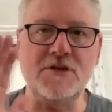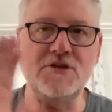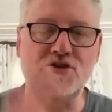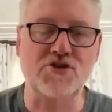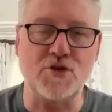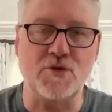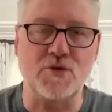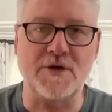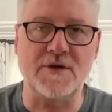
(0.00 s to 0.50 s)

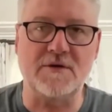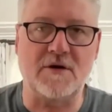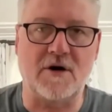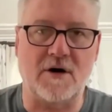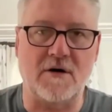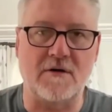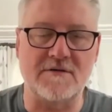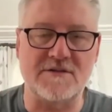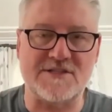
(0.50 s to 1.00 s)
Do it
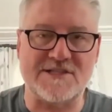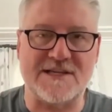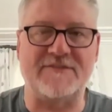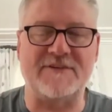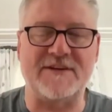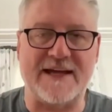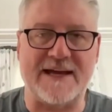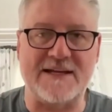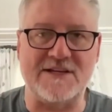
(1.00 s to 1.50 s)

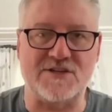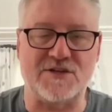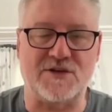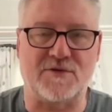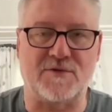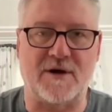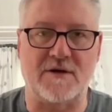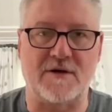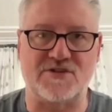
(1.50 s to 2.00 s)
7 days
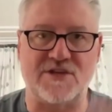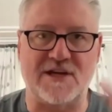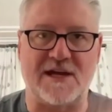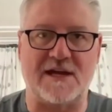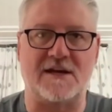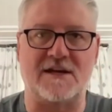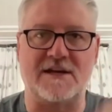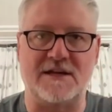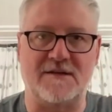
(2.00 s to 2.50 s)
in a row. So
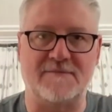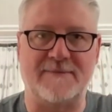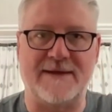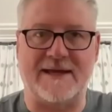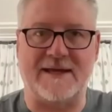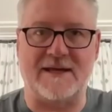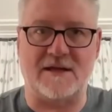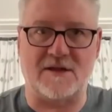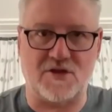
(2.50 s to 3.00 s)
you're going to need to
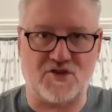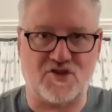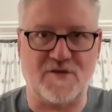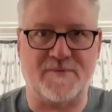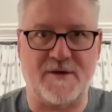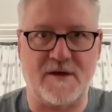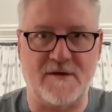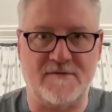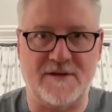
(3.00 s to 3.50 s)
make another
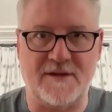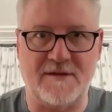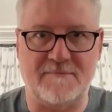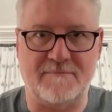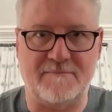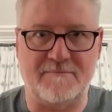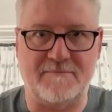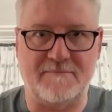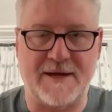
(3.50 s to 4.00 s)
trip over to
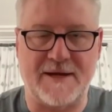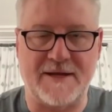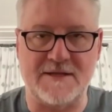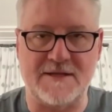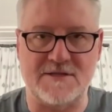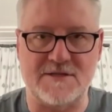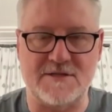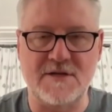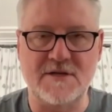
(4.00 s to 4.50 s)
your
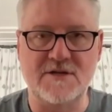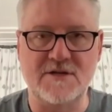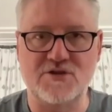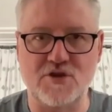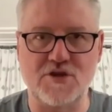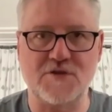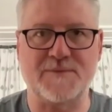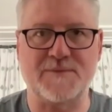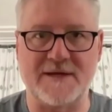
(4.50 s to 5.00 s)
buddy's
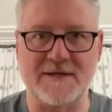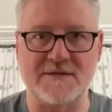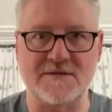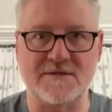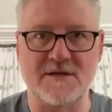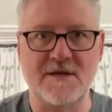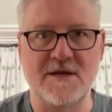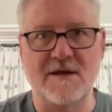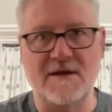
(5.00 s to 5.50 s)
juice
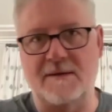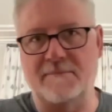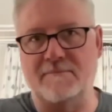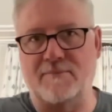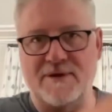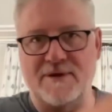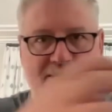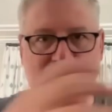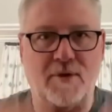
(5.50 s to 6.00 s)
place
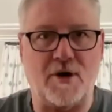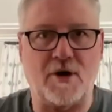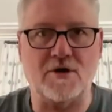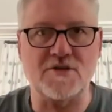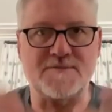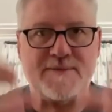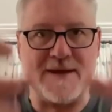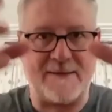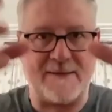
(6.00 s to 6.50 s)
and bring the
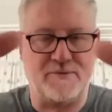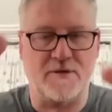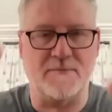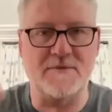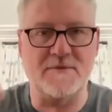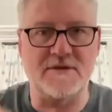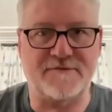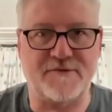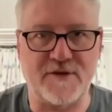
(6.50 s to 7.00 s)
bottles back, put
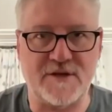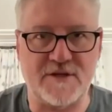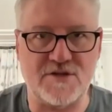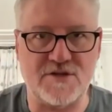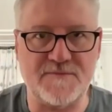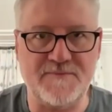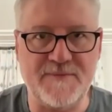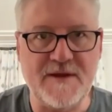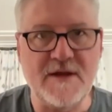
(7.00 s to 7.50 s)
them in the
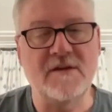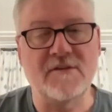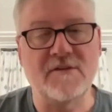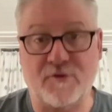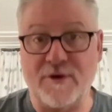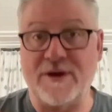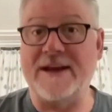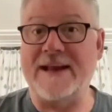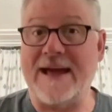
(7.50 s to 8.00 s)
fridge.
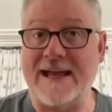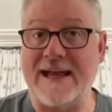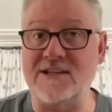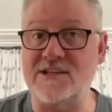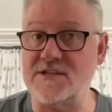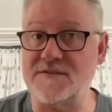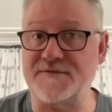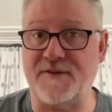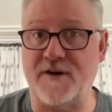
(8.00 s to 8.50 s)
3
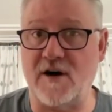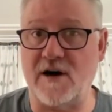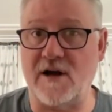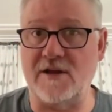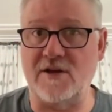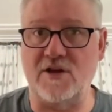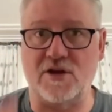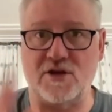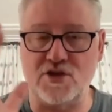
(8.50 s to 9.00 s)
days is
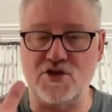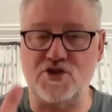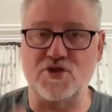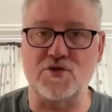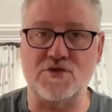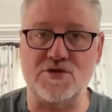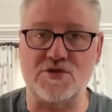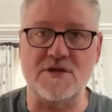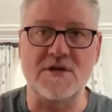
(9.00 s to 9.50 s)
fine. You can
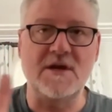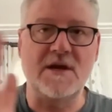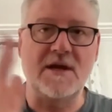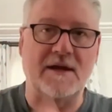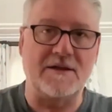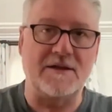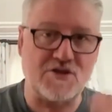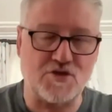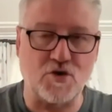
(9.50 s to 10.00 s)
juice
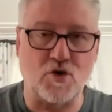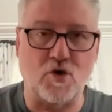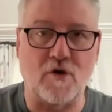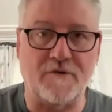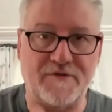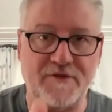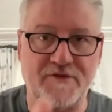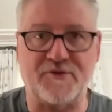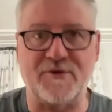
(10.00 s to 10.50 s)
and
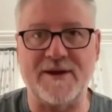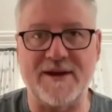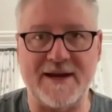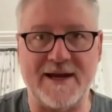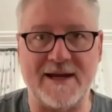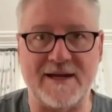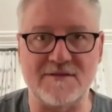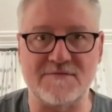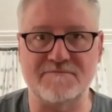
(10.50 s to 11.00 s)
store for 3
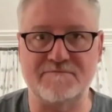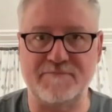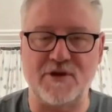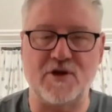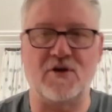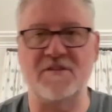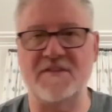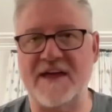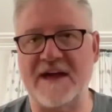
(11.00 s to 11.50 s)
days.
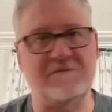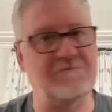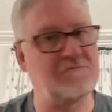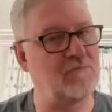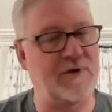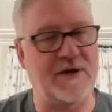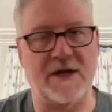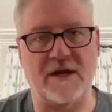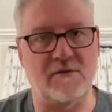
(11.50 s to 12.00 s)
Beyond
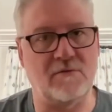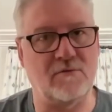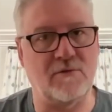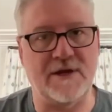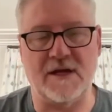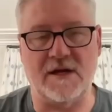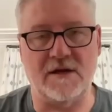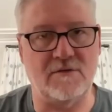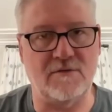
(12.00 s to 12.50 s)
that, we don't
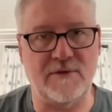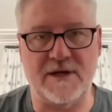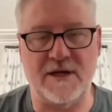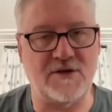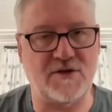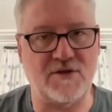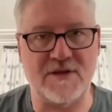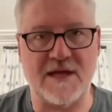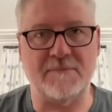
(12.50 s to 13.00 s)

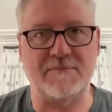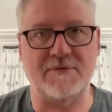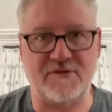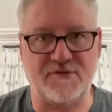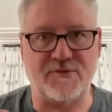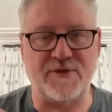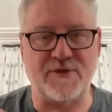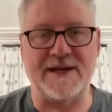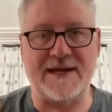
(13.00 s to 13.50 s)
do that.
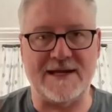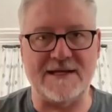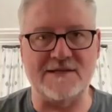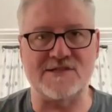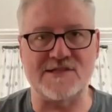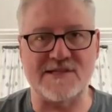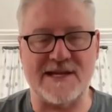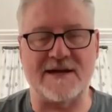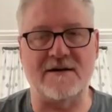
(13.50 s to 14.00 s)
But 3
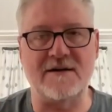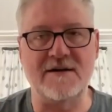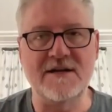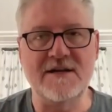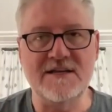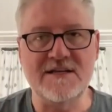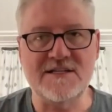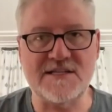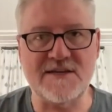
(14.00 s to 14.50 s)
days is our
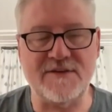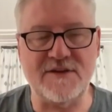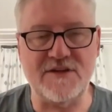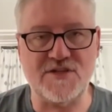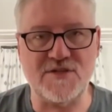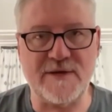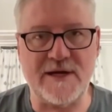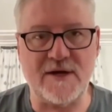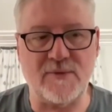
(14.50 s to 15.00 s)

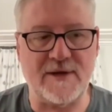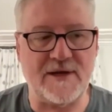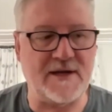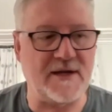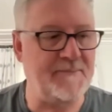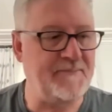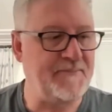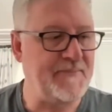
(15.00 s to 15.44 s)
72-hour window.